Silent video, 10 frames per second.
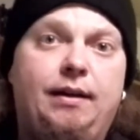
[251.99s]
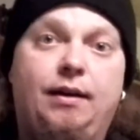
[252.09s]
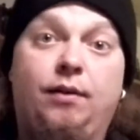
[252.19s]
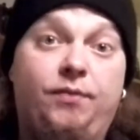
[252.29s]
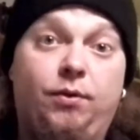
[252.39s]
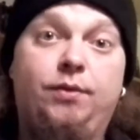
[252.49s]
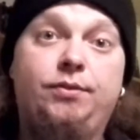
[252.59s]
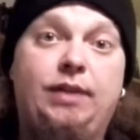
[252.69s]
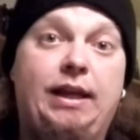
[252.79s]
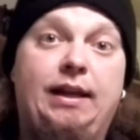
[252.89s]
of
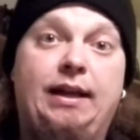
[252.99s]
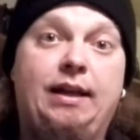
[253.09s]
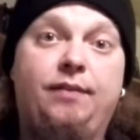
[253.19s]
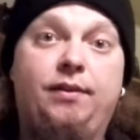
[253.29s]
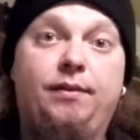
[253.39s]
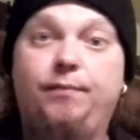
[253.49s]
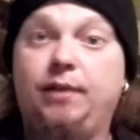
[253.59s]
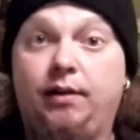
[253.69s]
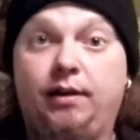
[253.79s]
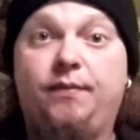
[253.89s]
course, and I have a
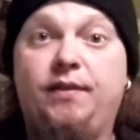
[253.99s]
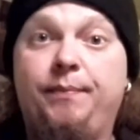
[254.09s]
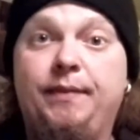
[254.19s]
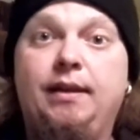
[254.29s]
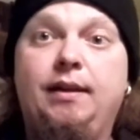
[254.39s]
lot of them,